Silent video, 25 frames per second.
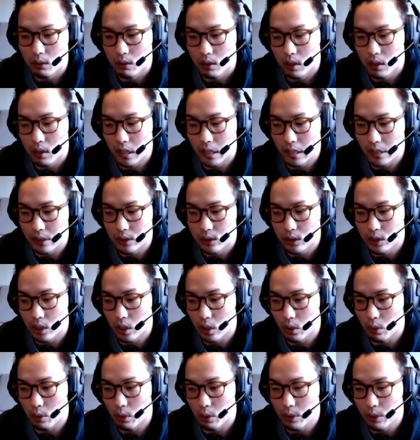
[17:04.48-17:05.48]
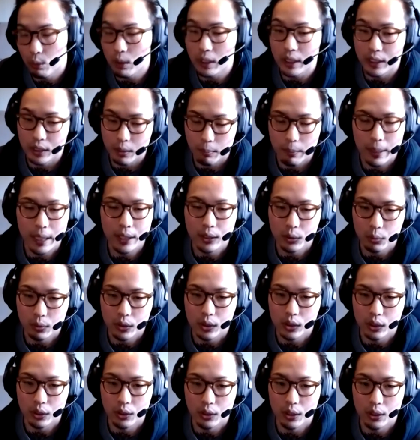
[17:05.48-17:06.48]
Uh, so it really depends what
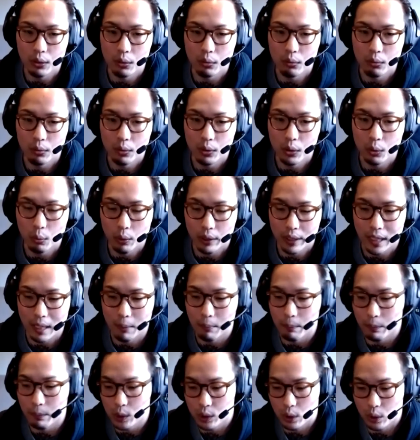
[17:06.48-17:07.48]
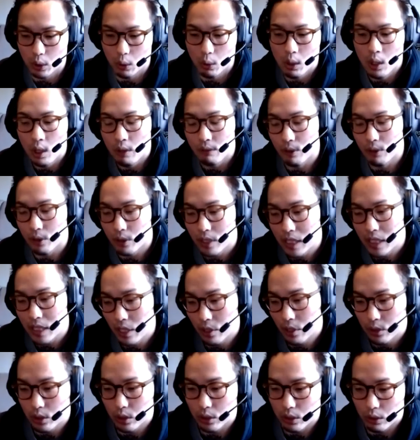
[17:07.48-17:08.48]
studio you work at. So for a
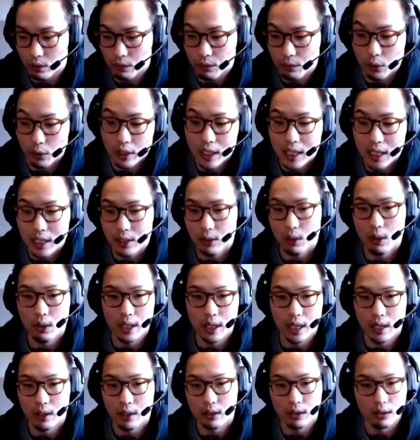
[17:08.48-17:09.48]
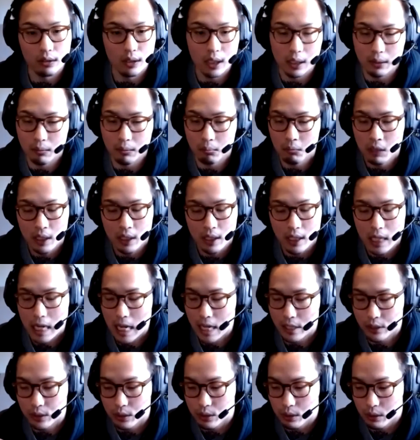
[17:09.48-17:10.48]
character, for a hero character that
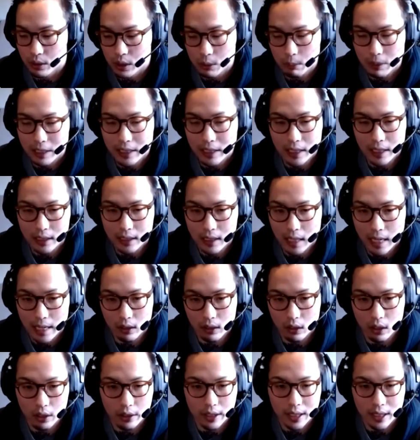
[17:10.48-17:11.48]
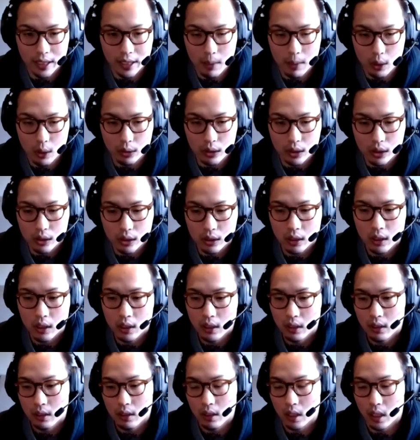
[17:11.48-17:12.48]
has speaking dialogue and emotes,
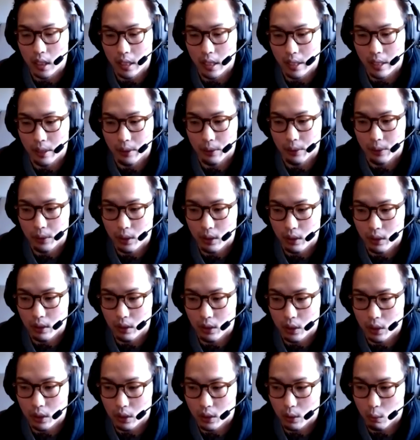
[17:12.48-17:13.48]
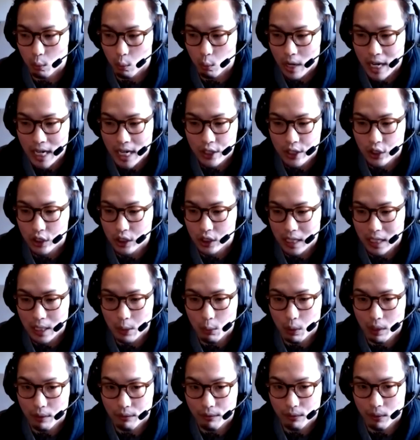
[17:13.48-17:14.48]
uh, the range is
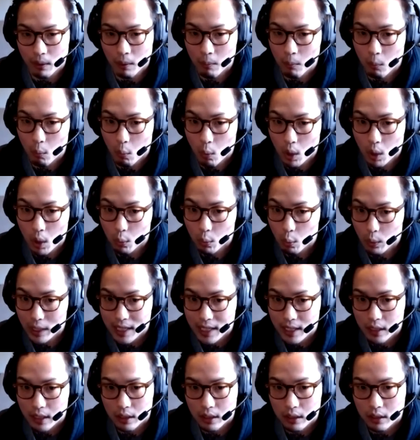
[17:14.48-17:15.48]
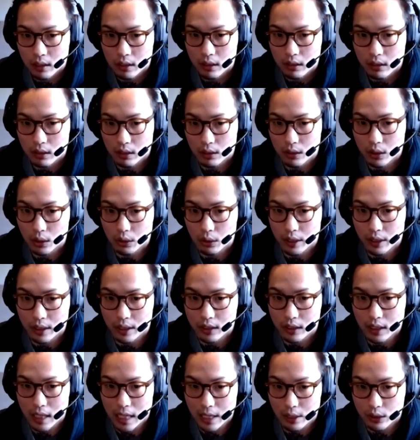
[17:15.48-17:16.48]
anywhere from one week to do the
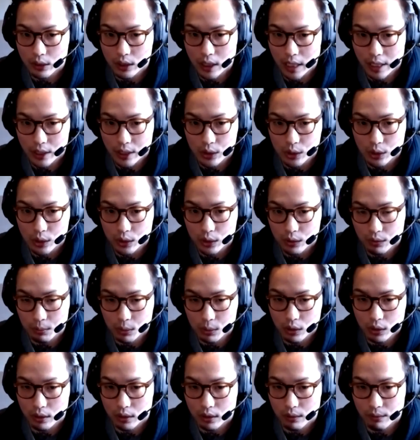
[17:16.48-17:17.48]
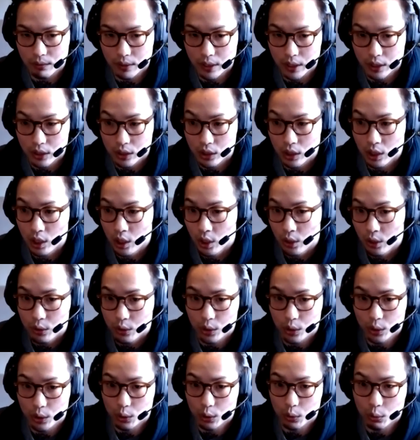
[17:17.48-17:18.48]
entire textures from start to finish
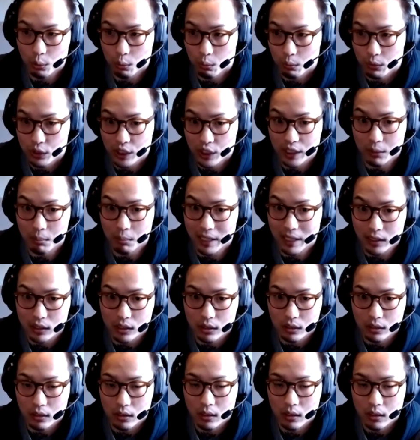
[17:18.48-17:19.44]
to six months.